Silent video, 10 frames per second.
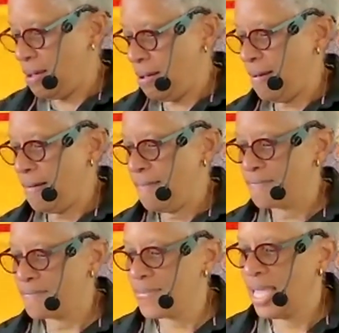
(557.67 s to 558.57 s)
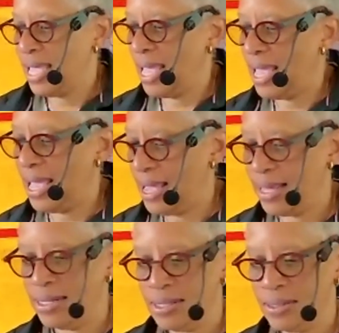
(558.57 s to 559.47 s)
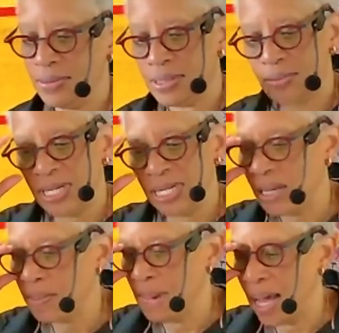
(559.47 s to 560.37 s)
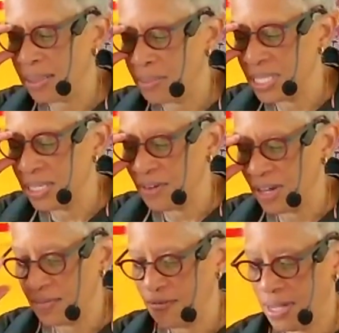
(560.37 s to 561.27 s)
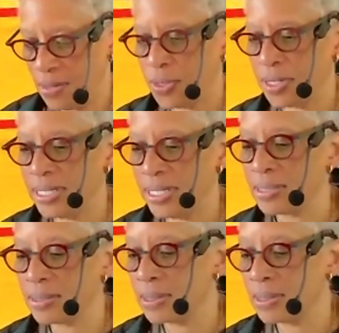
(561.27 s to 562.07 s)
uh, and was reading about, let me see if I can find where it is.